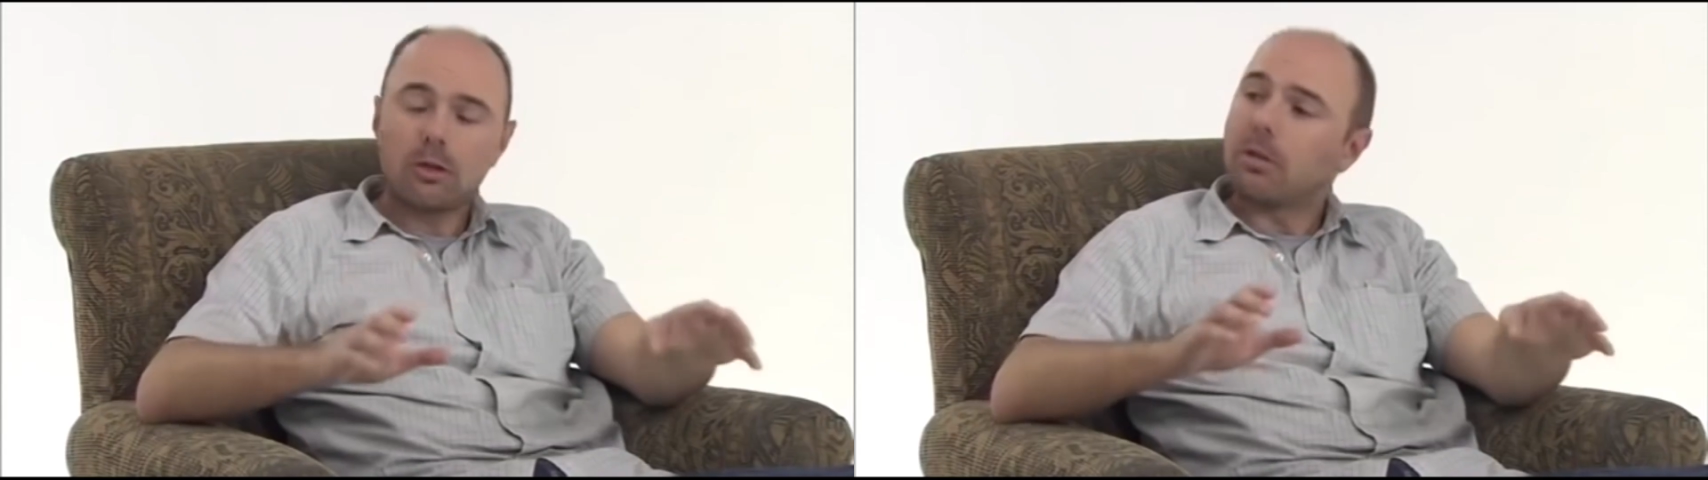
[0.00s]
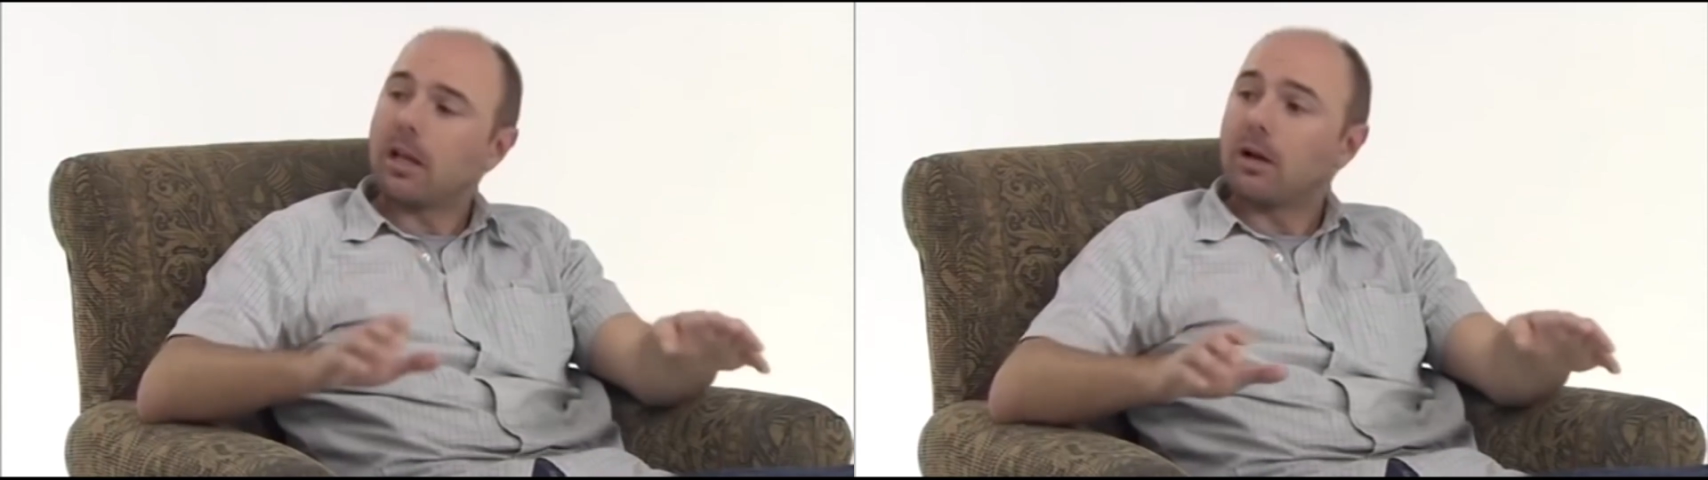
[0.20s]

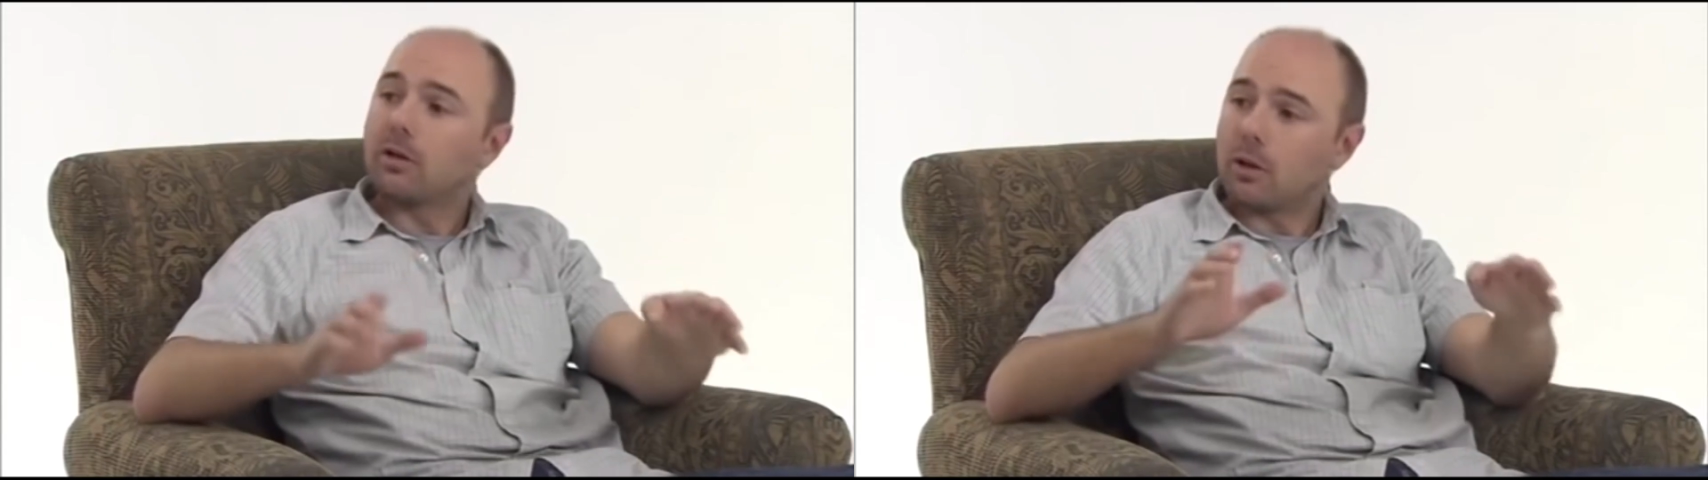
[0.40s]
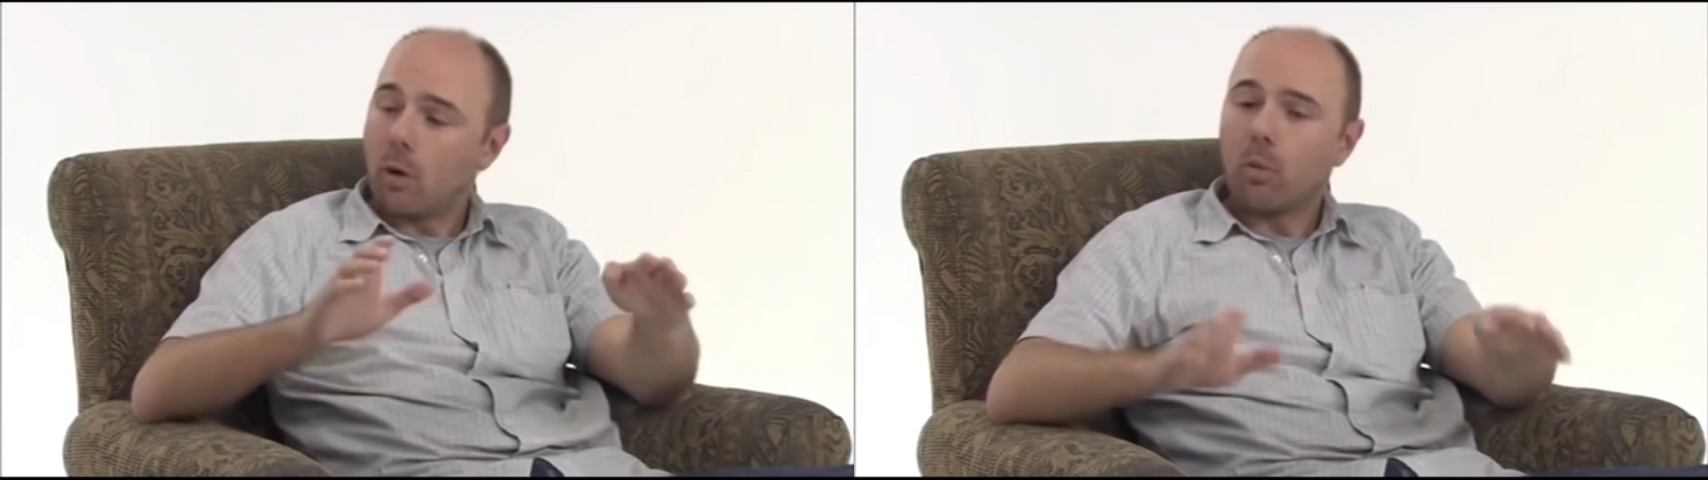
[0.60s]
something
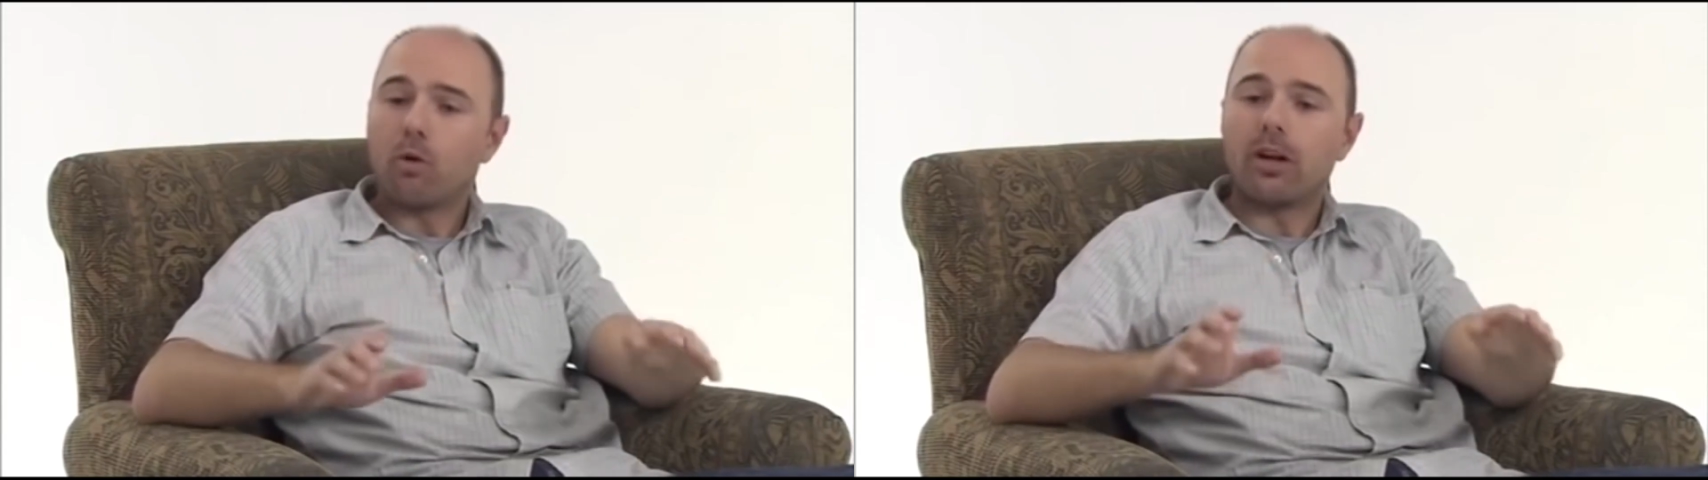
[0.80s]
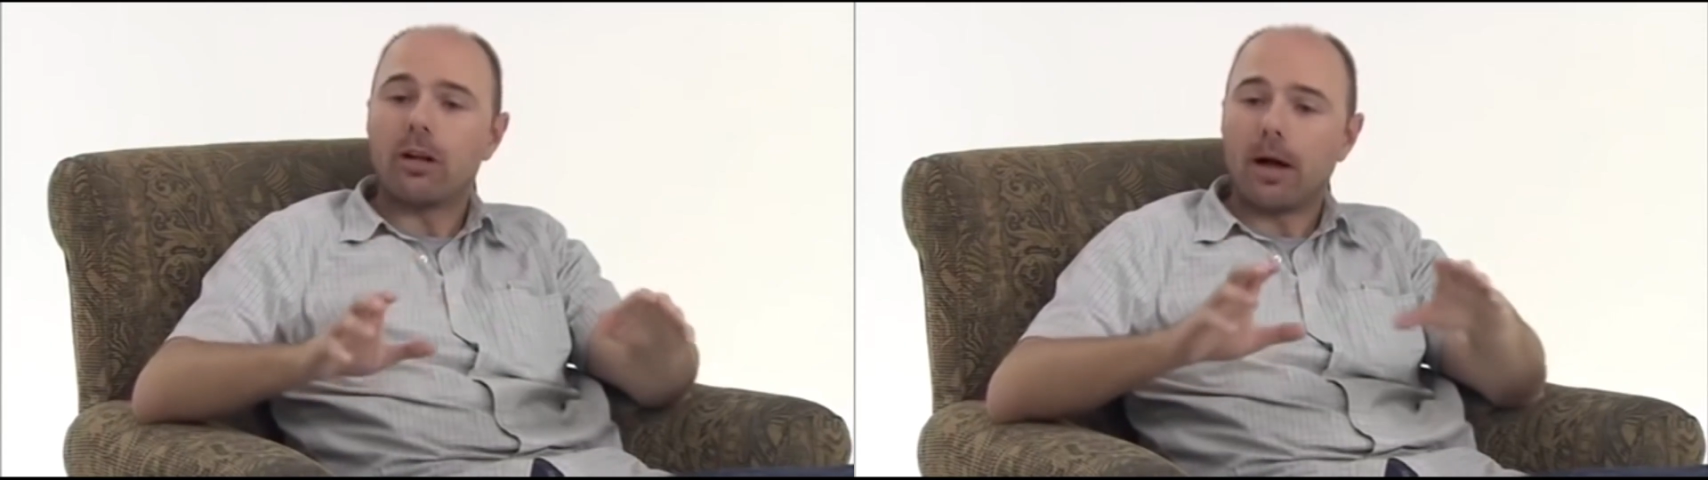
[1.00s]
else. Stop
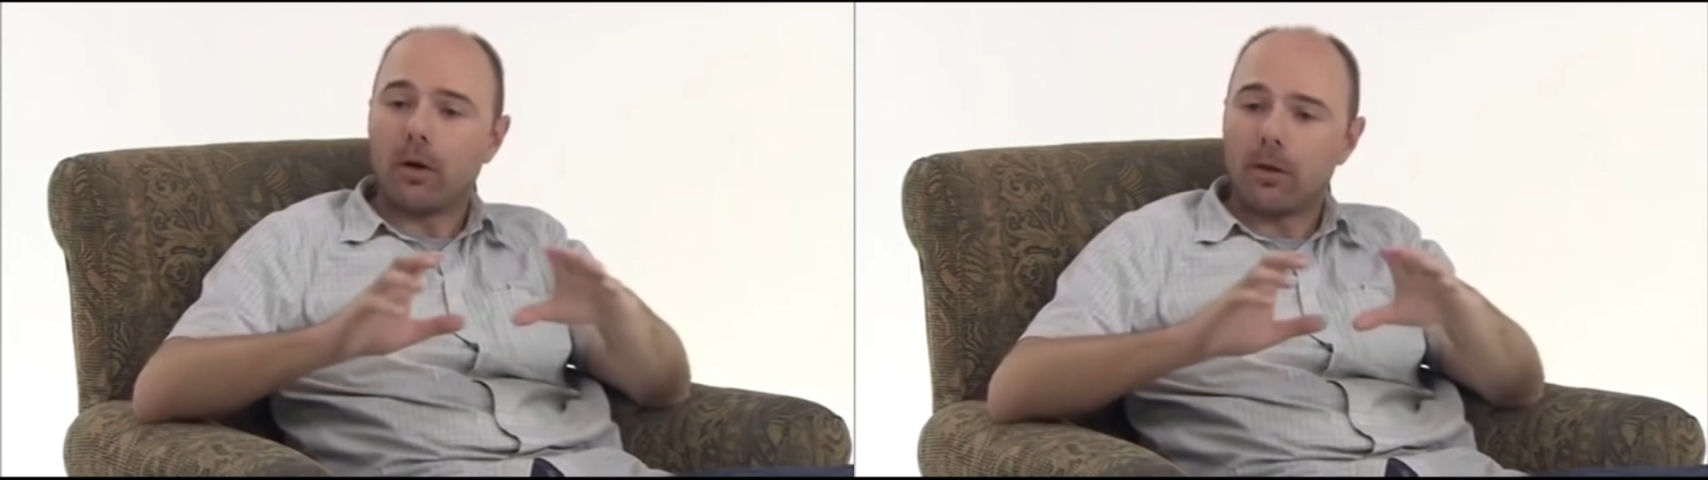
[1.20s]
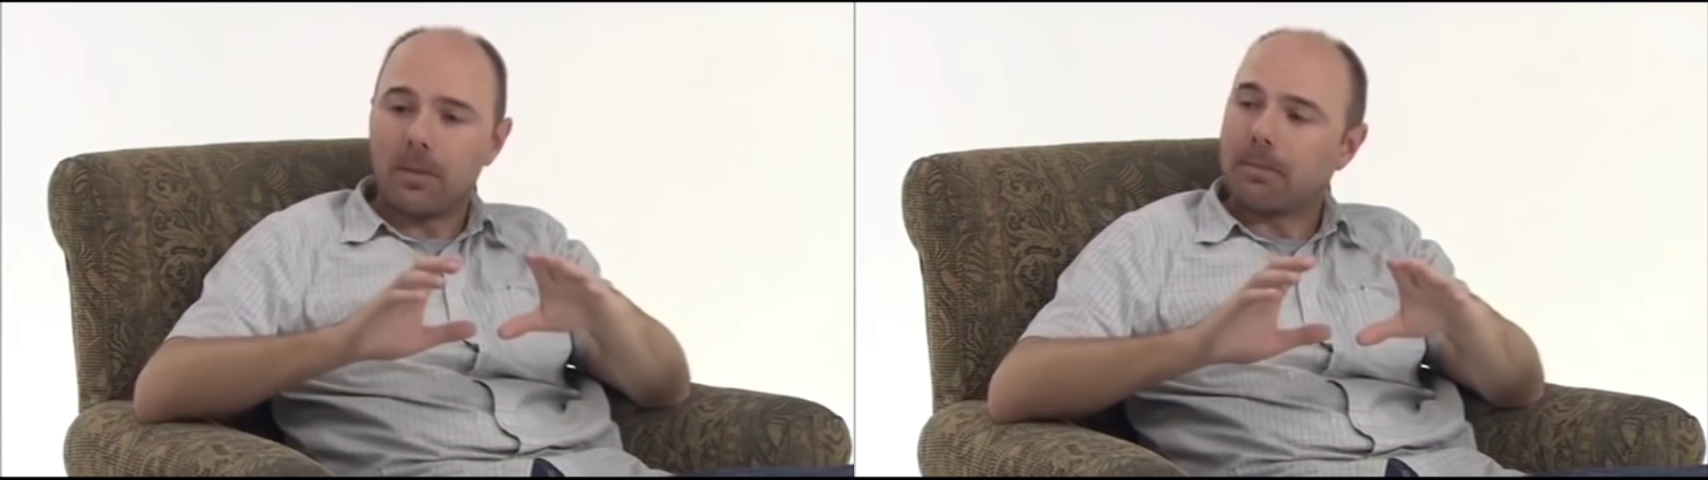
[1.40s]
worrying
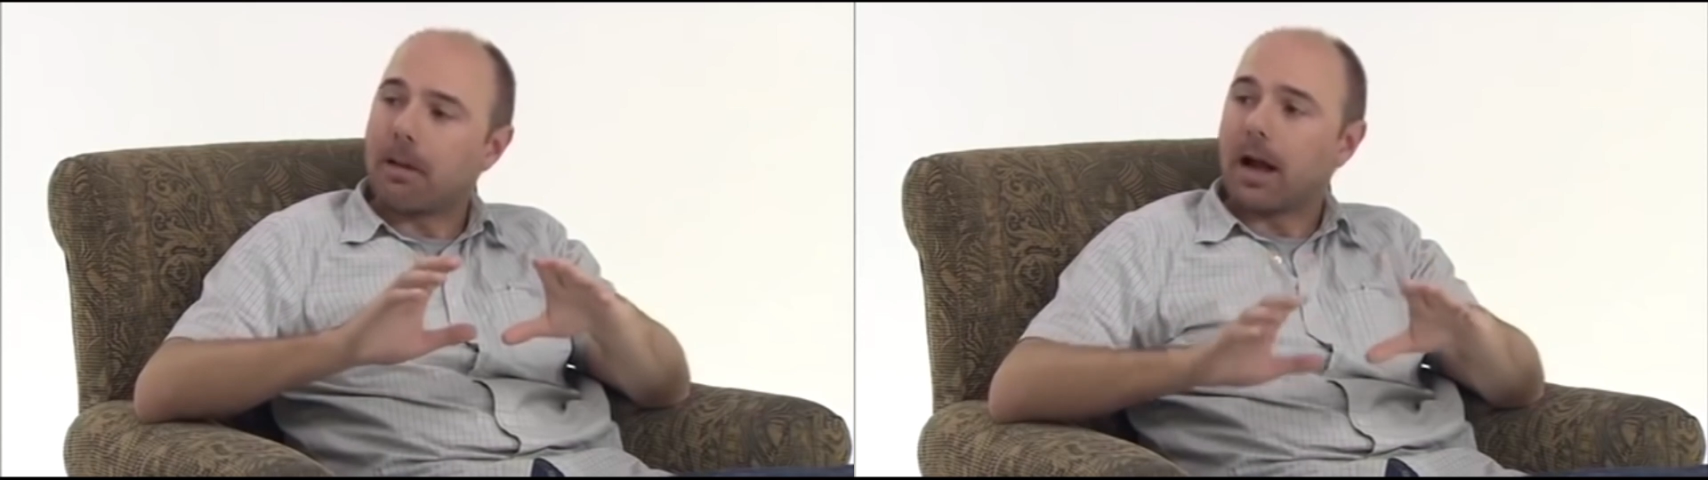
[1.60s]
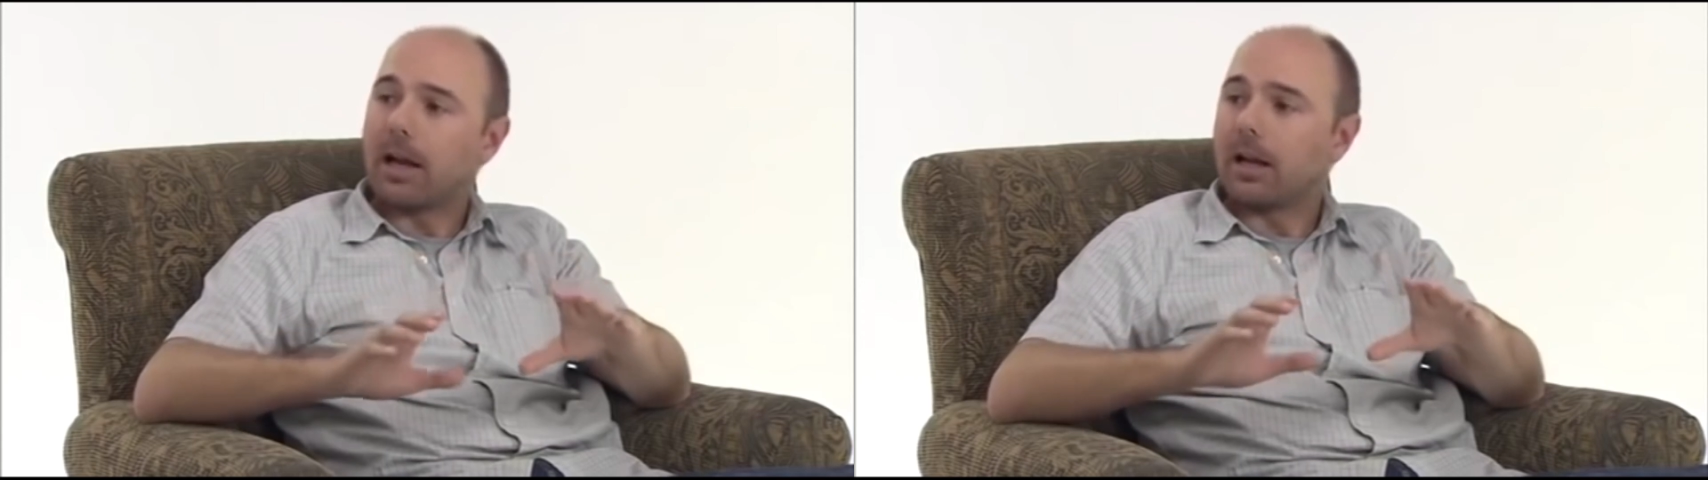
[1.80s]
about the Big
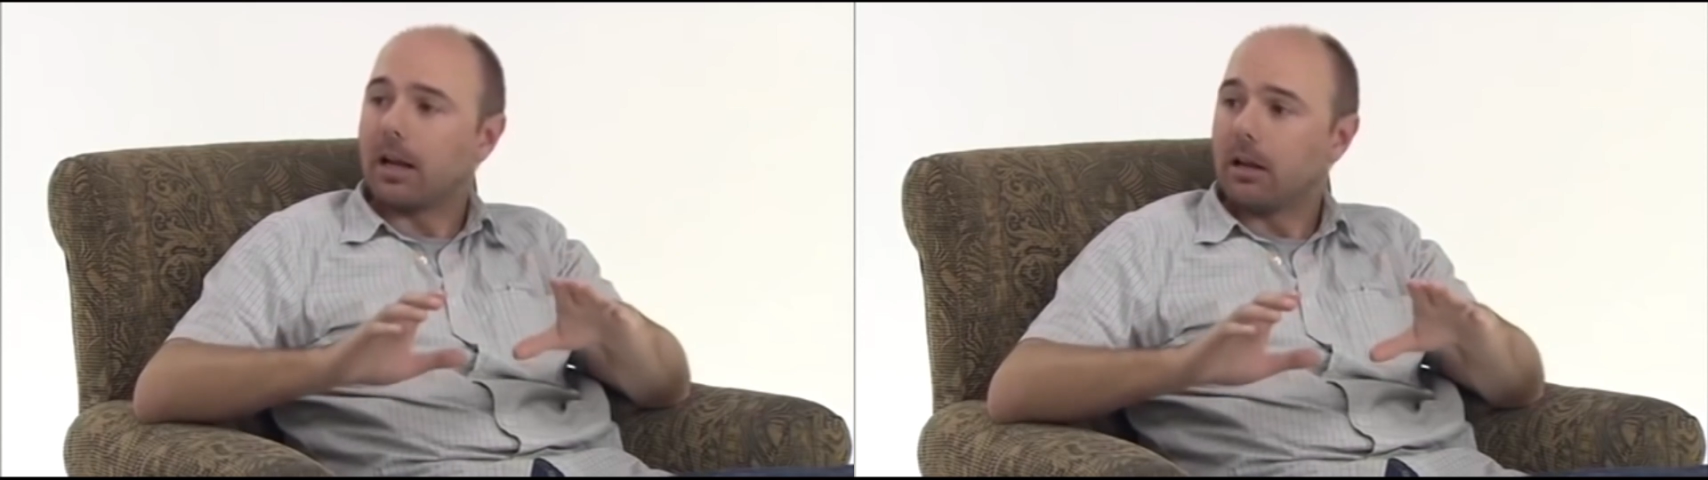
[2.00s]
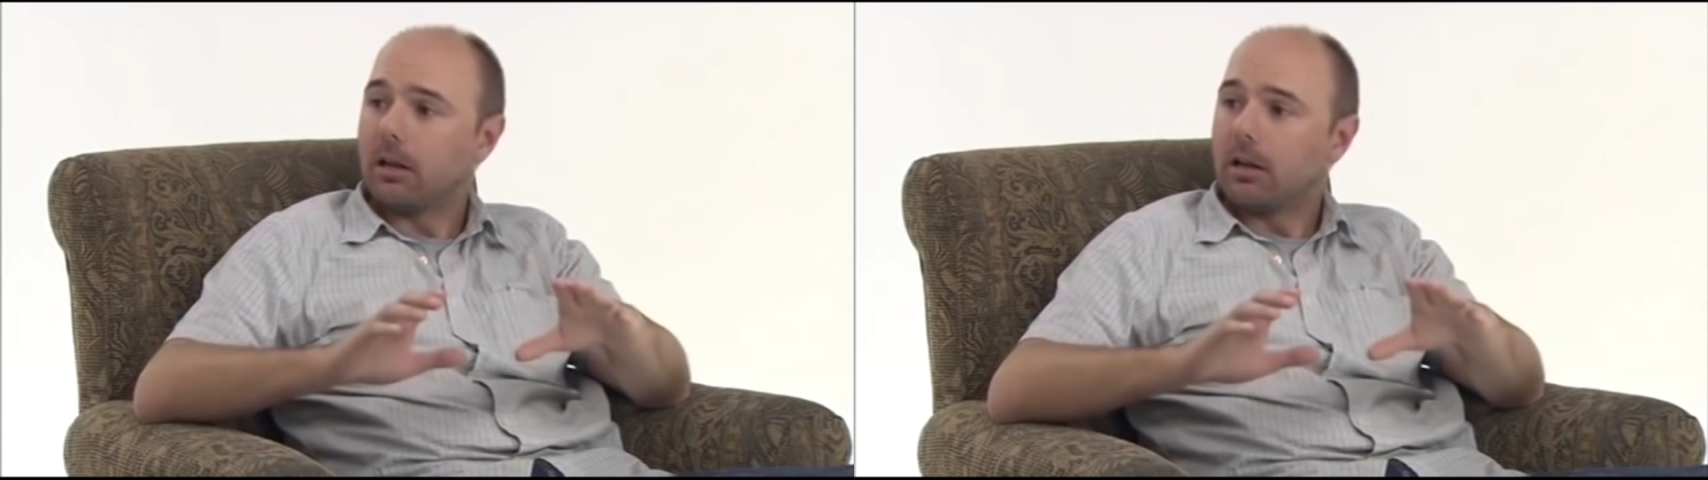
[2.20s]
Bang.